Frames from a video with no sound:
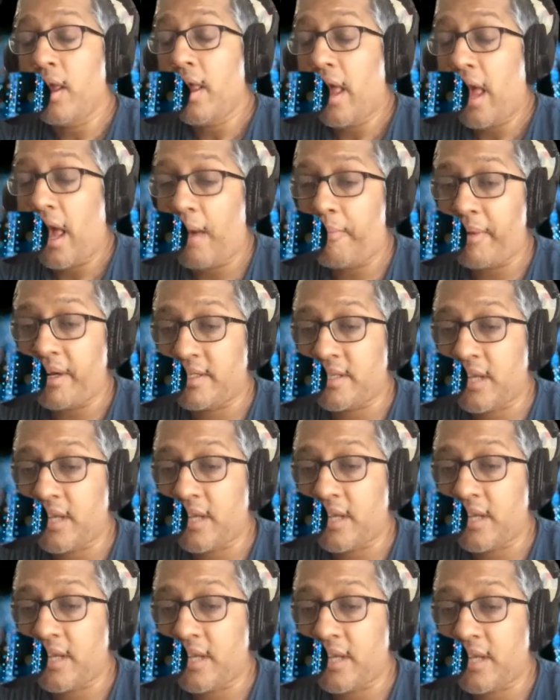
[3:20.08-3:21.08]
at my
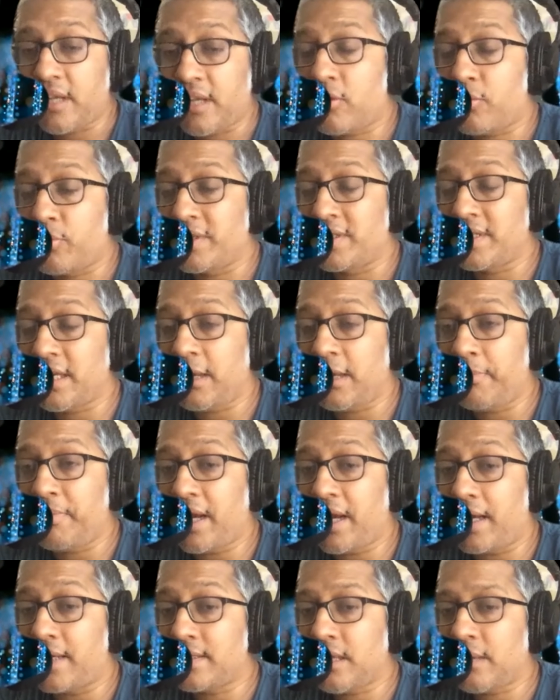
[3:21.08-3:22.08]
Substack, razib
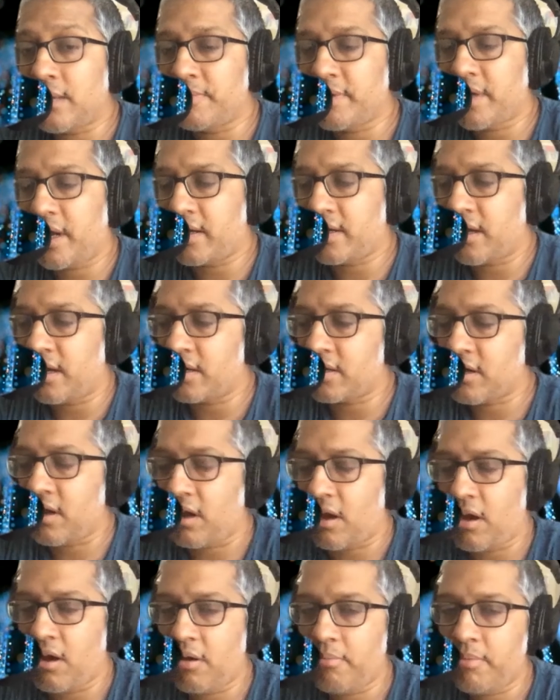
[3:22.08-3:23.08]
dot substack dot
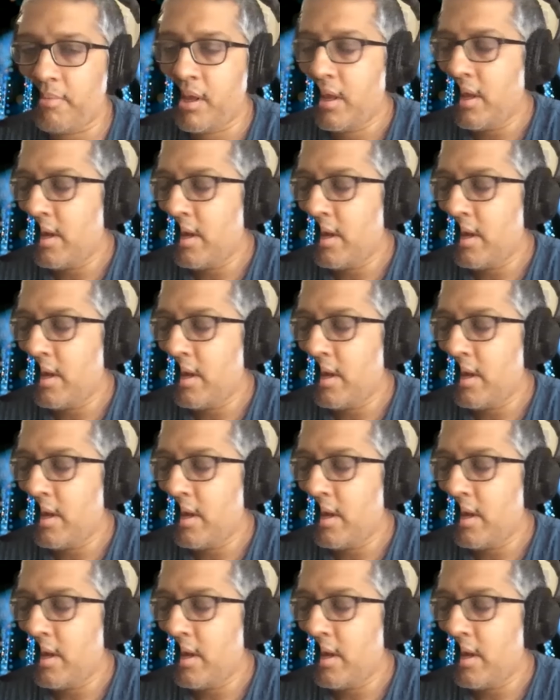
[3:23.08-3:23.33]
com.